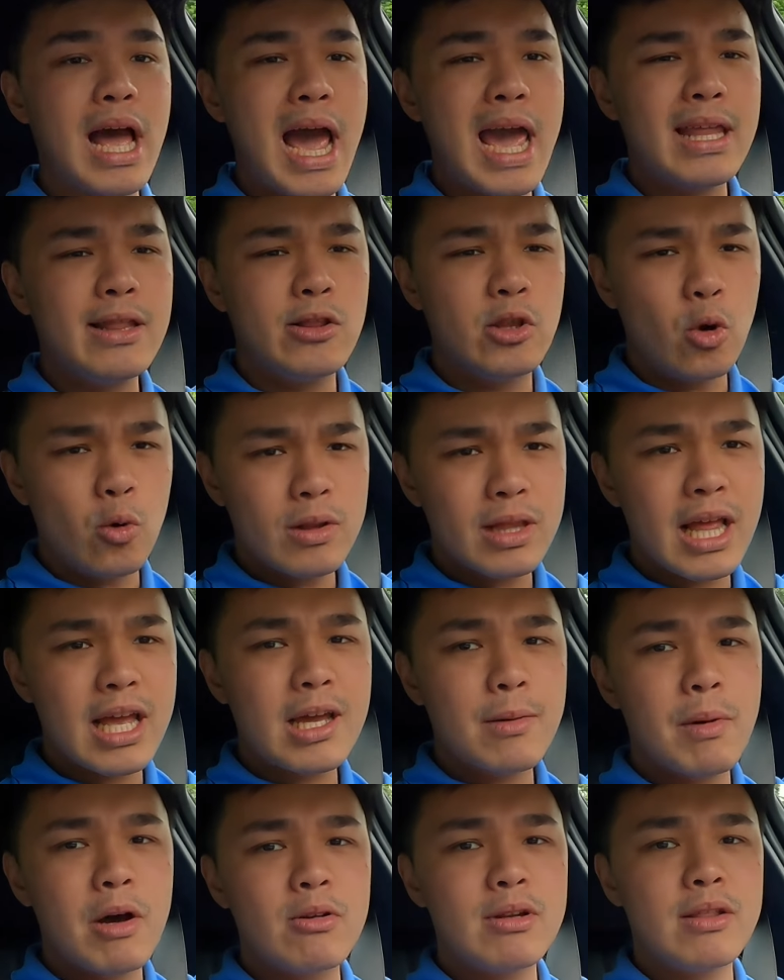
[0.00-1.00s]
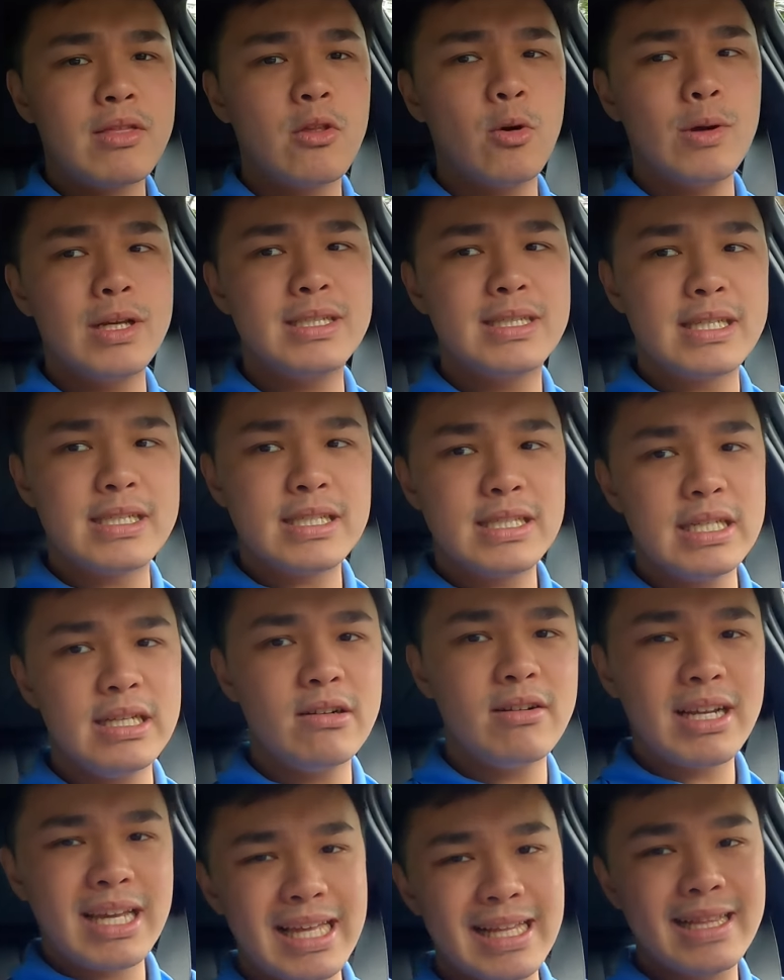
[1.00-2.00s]
I don't like about it though is the
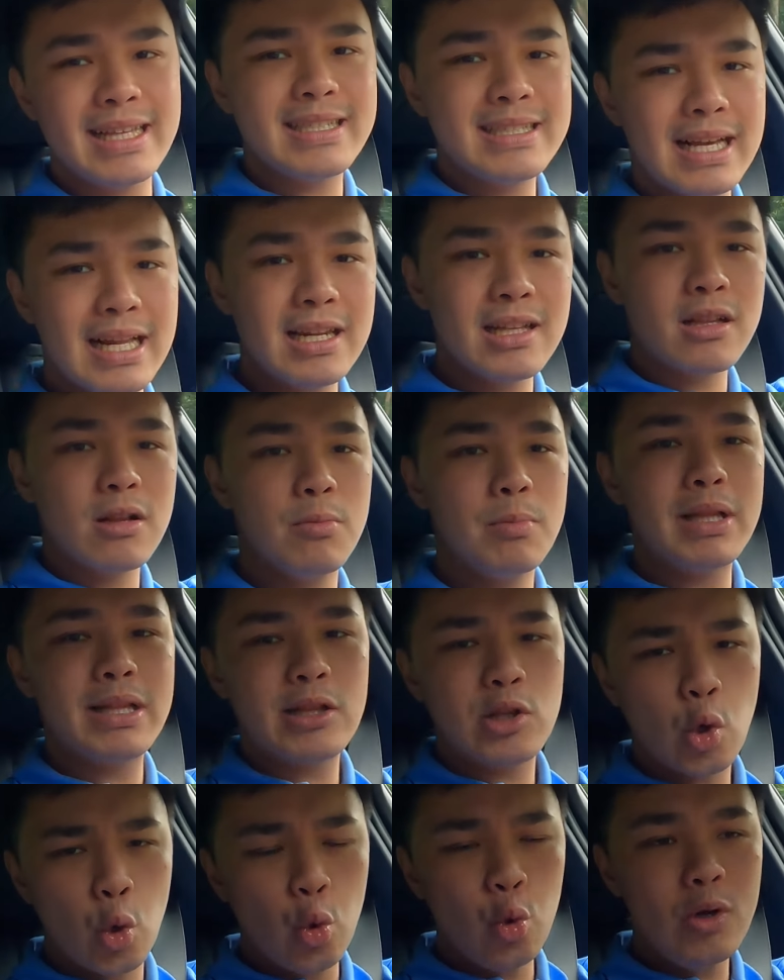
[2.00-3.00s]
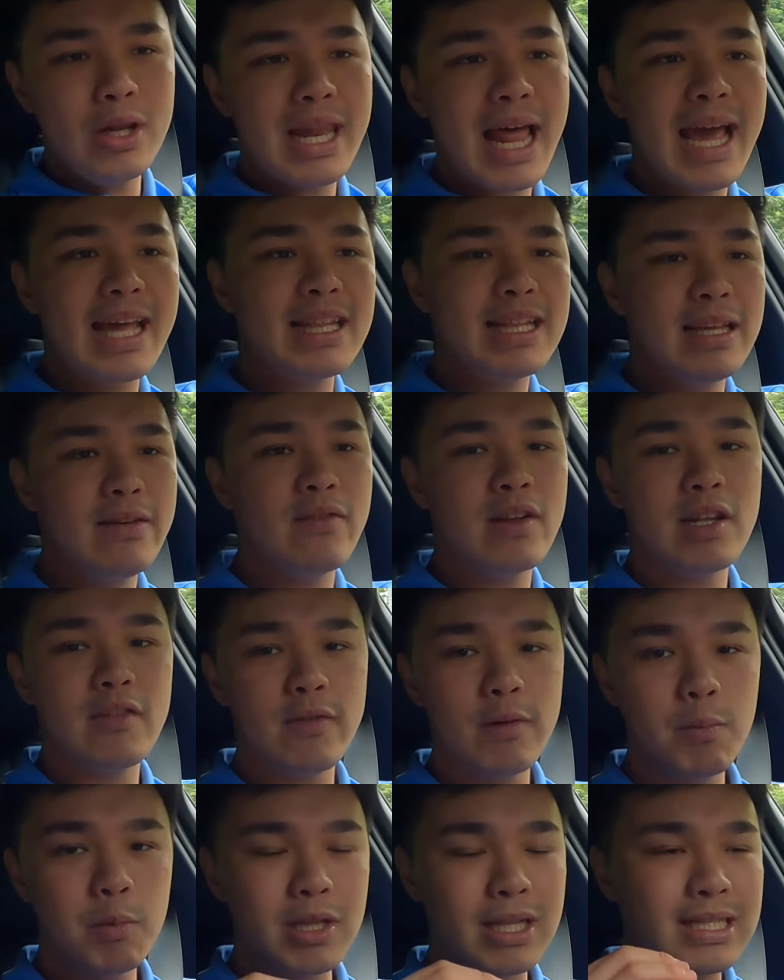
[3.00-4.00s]
steering. It is a little bit too light, even if
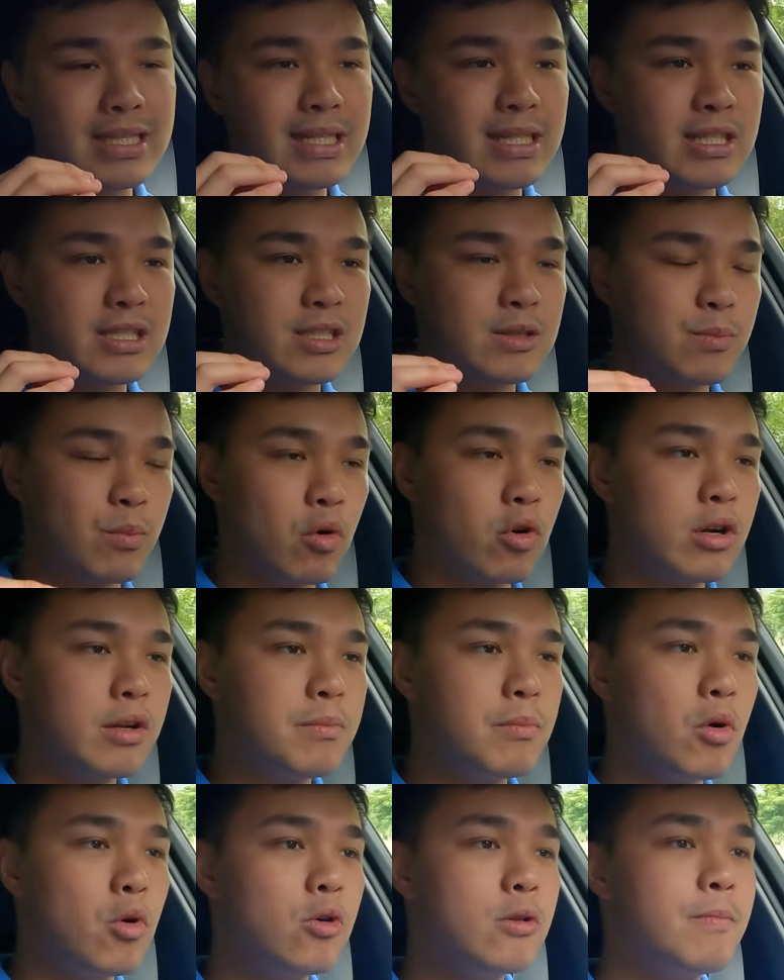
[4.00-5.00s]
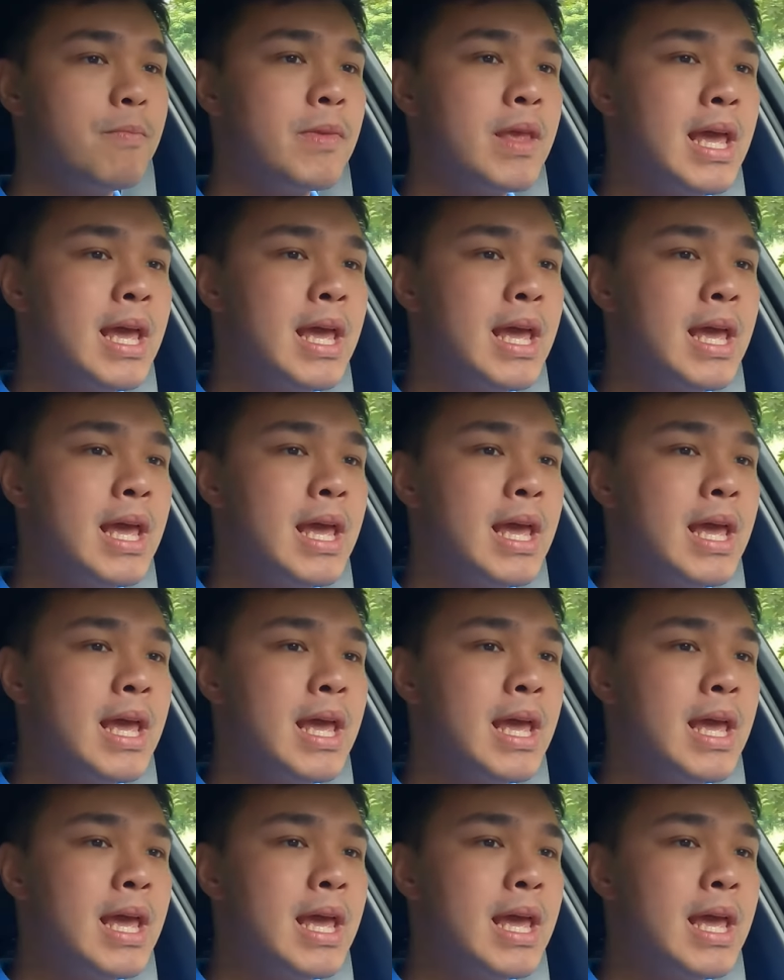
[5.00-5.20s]
you put this in the sport mode.